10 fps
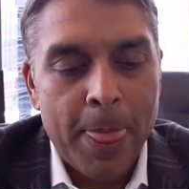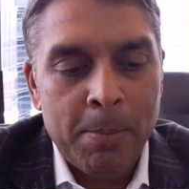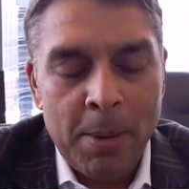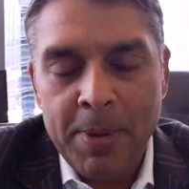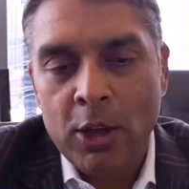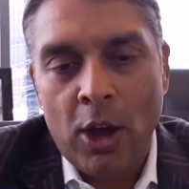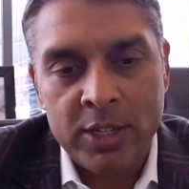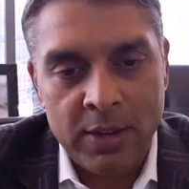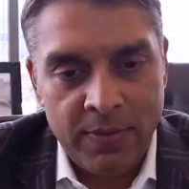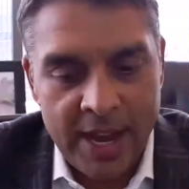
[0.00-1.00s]
But
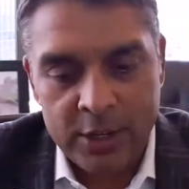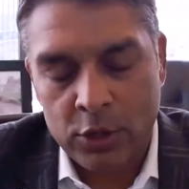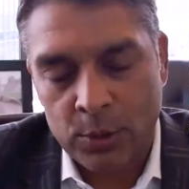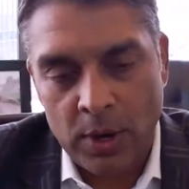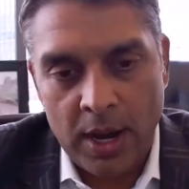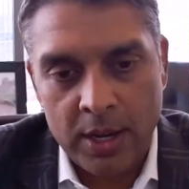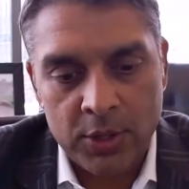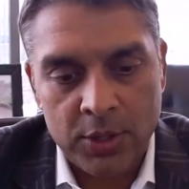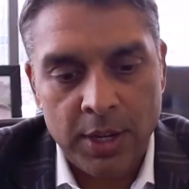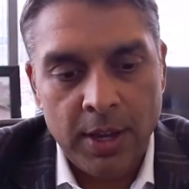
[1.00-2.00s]
because of that
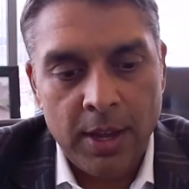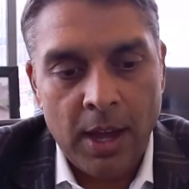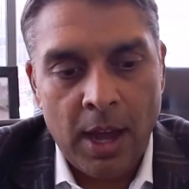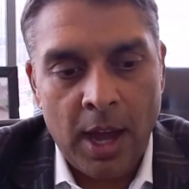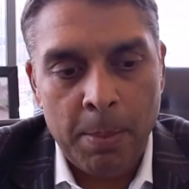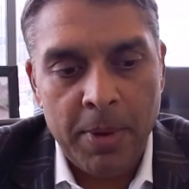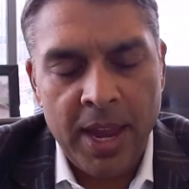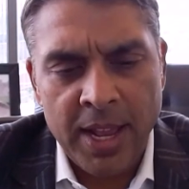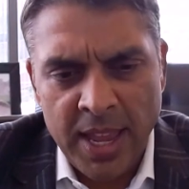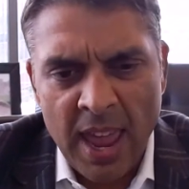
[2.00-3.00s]
trust,
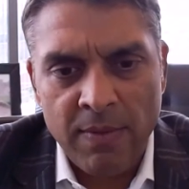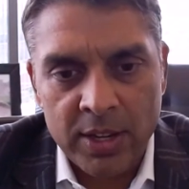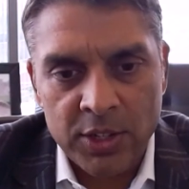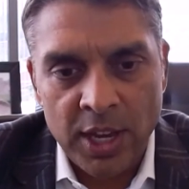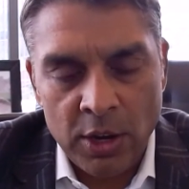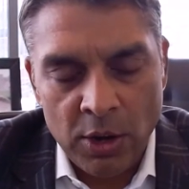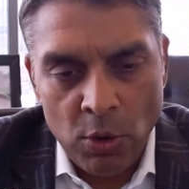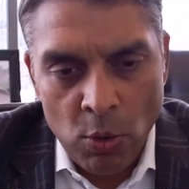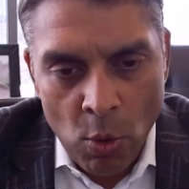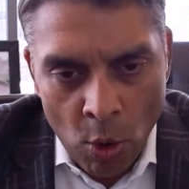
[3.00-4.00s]
it gave us
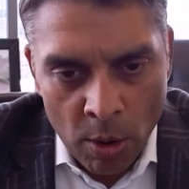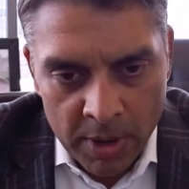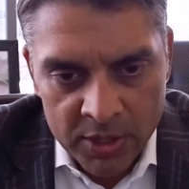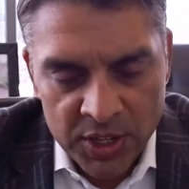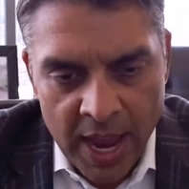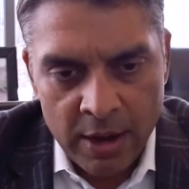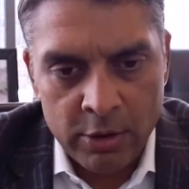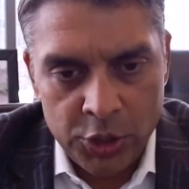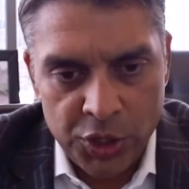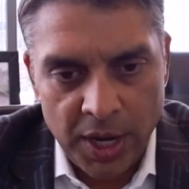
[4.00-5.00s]
enormous
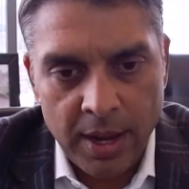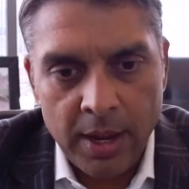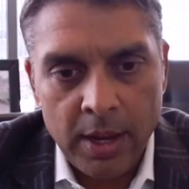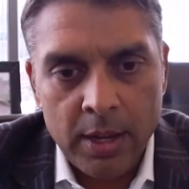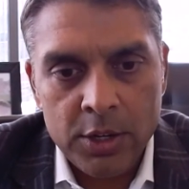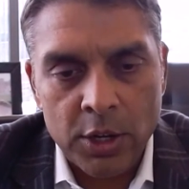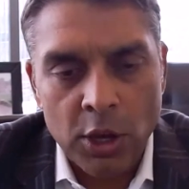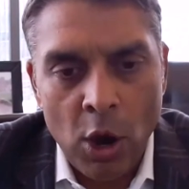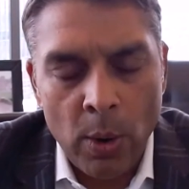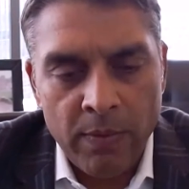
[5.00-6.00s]
energy to
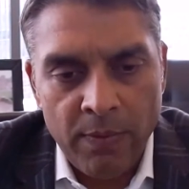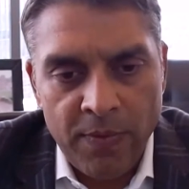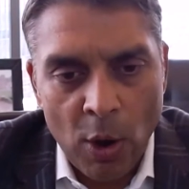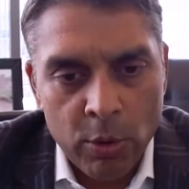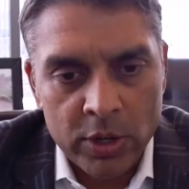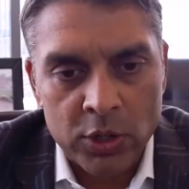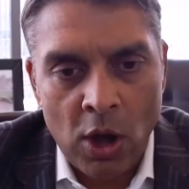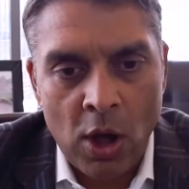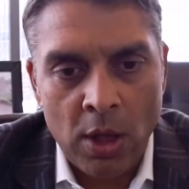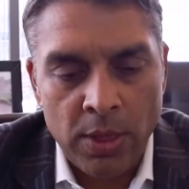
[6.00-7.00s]
go and focus
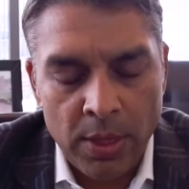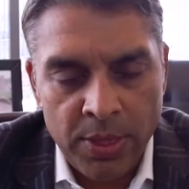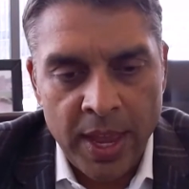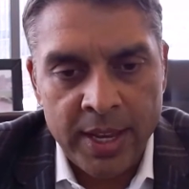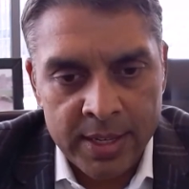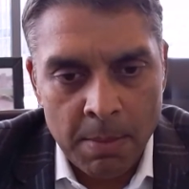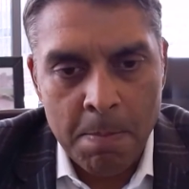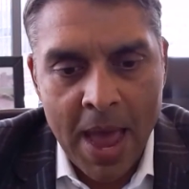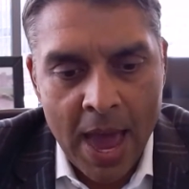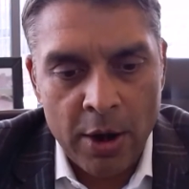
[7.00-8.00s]
on the things that
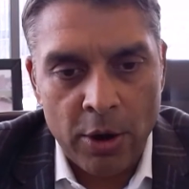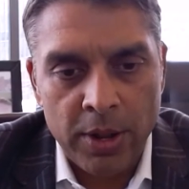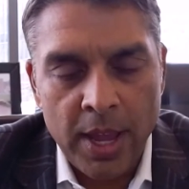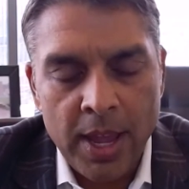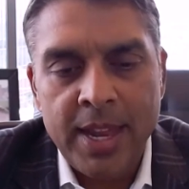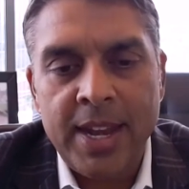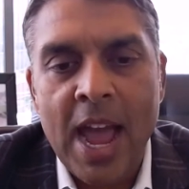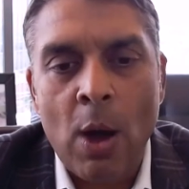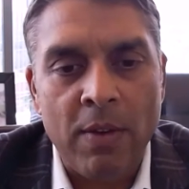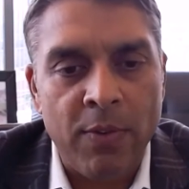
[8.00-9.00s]
mattered, that
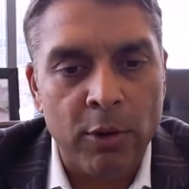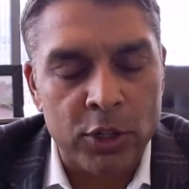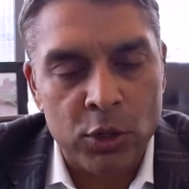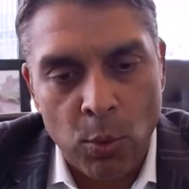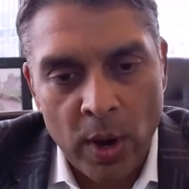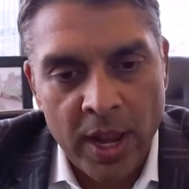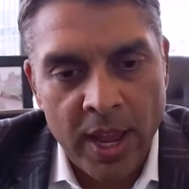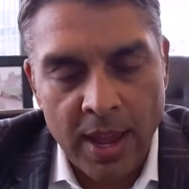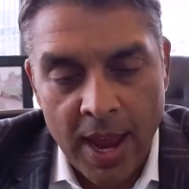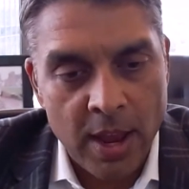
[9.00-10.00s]
now I focus
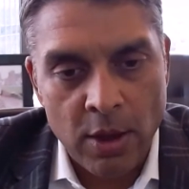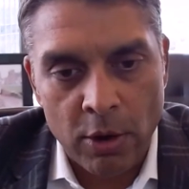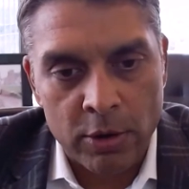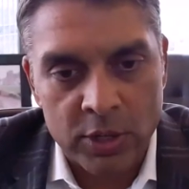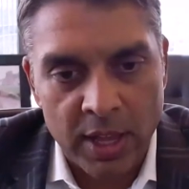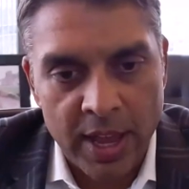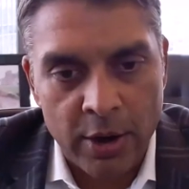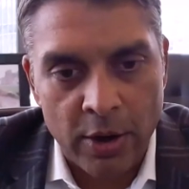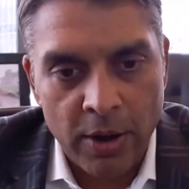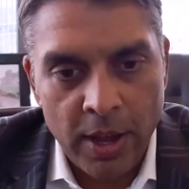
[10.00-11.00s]
28 years
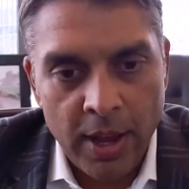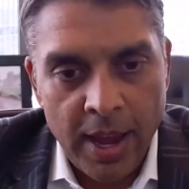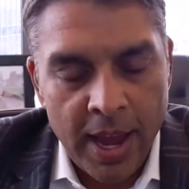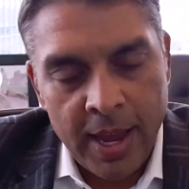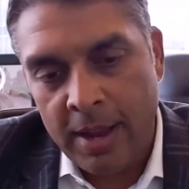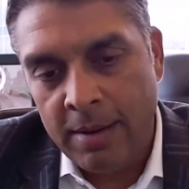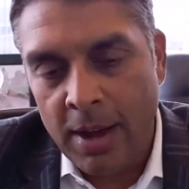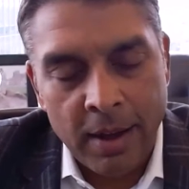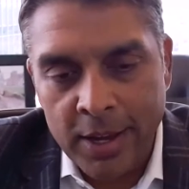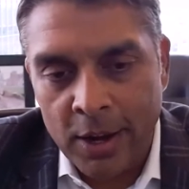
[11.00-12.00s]
later. And,
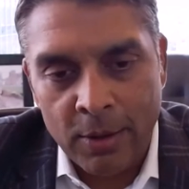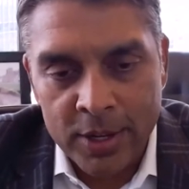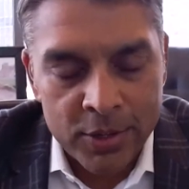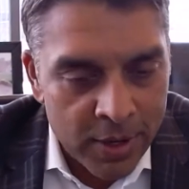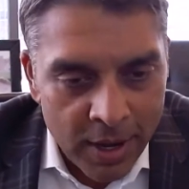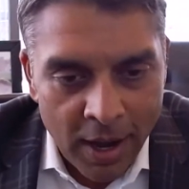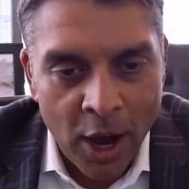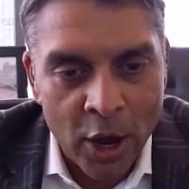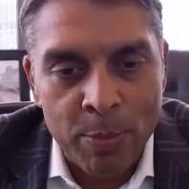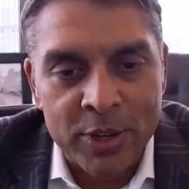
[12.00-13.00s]
this
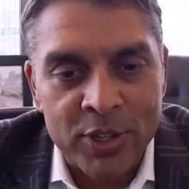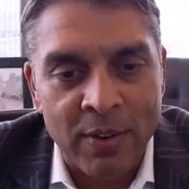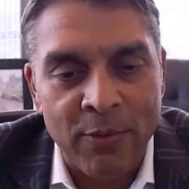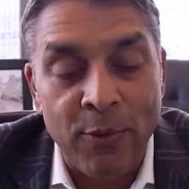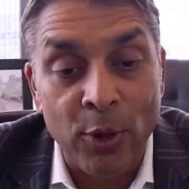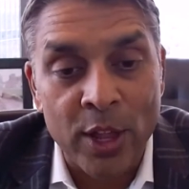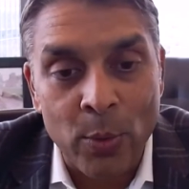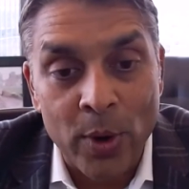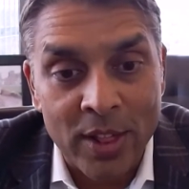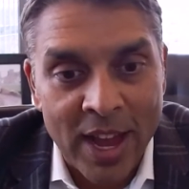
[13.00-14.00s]
100% fully
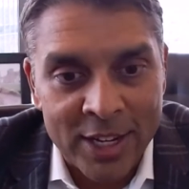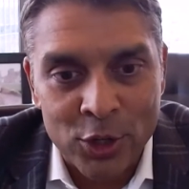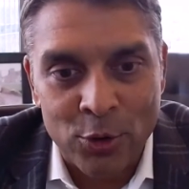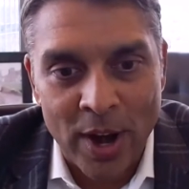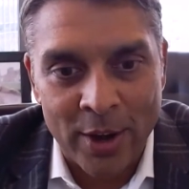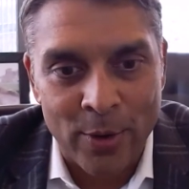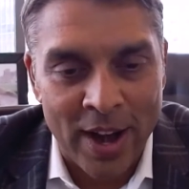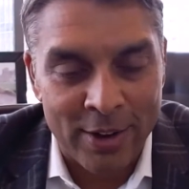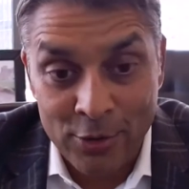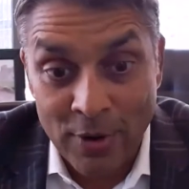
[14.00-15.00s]
realized track
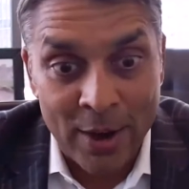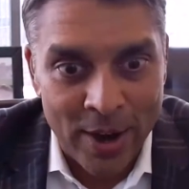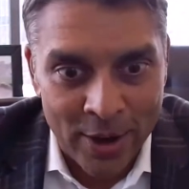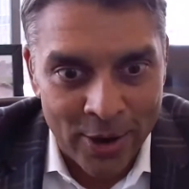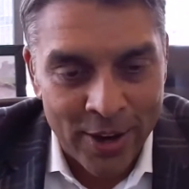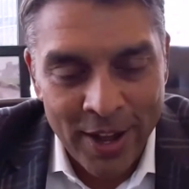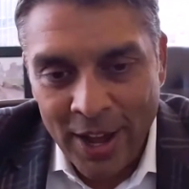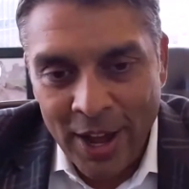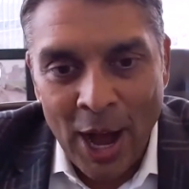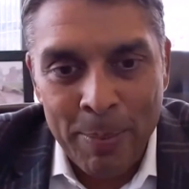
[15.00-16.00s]
record
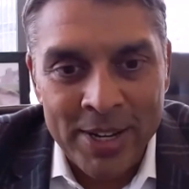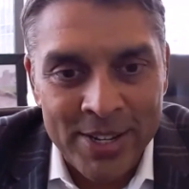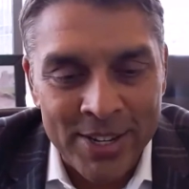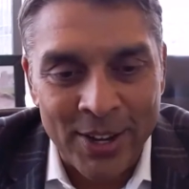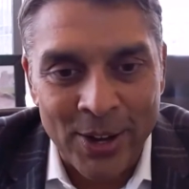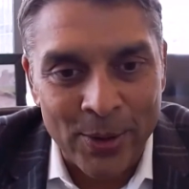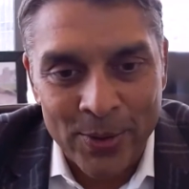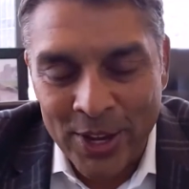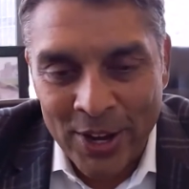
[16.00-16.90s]
up until,